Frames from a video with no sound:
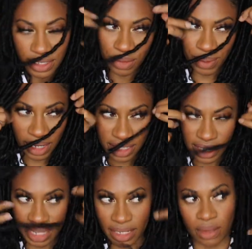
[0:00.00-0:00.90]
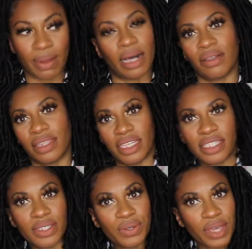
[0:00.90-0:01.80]
super excited about
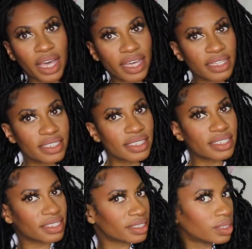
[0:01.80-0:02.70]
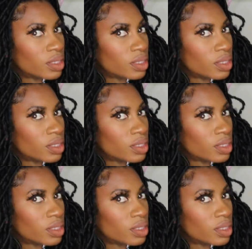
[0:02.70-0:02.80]
this, you guys.